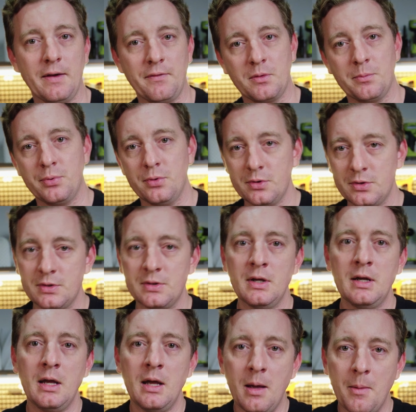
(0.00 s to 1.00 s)
have to push
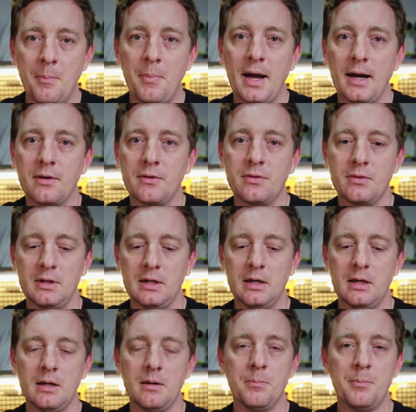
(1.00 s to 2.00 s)
back
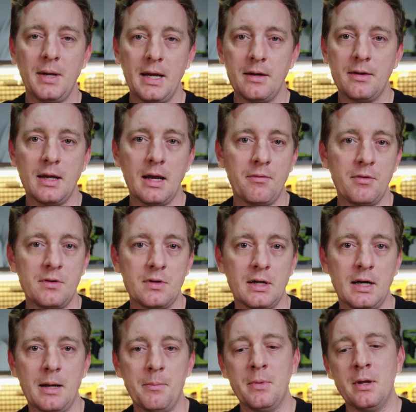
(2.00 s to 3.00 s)
the bed every
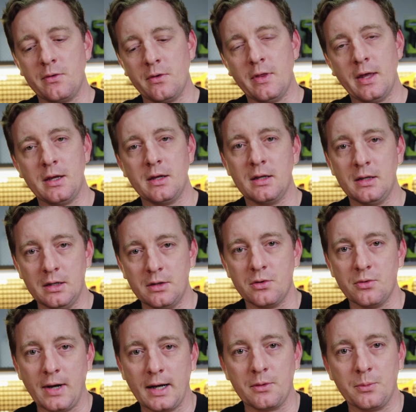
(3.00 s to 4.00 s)
time so that you can
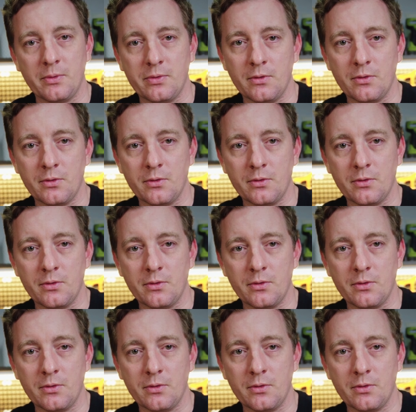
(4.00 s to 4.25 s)
interact with